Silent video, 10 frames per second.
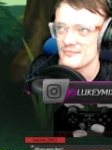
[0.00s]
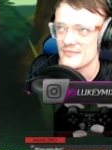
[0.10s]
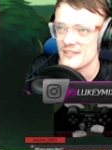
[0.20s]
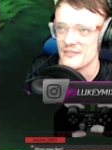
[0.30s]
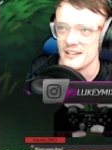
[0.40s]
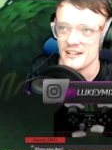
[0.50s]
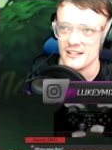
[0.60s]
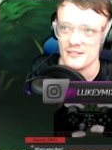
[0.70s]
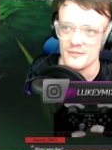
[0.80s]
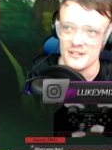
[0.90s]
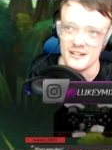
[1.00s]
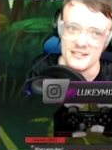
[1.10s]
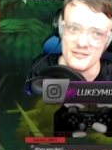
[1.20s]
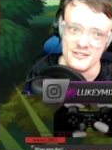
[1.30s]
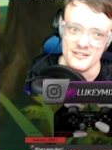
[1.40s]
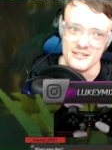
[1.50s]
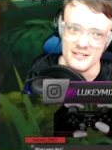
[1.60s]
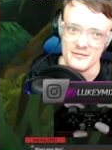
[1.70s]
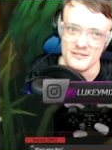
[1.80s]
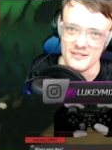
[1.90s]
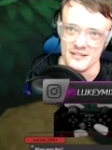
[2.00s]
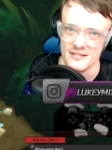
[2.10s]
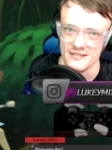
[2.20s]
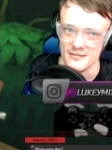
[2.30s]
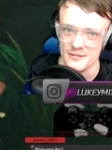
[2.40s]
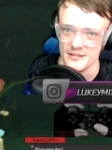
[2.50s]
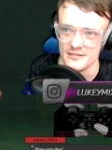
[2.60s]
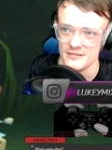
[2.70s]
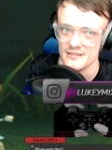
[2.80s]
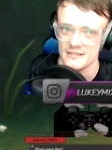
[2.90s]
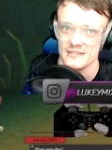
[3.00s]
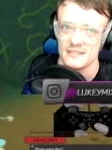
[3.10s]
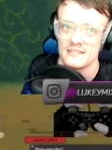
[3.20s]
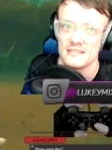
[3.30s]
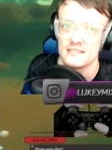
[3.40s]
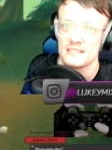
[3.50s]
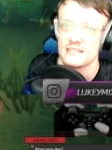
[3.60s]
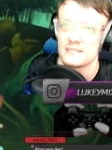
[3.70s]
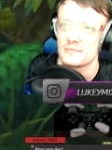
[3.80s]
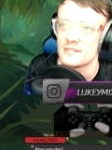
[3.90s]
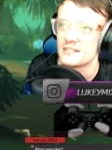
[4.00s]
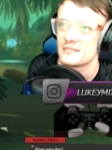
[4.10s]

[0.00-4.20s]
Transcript: Again, when I hit trees, I get stars as well. Man.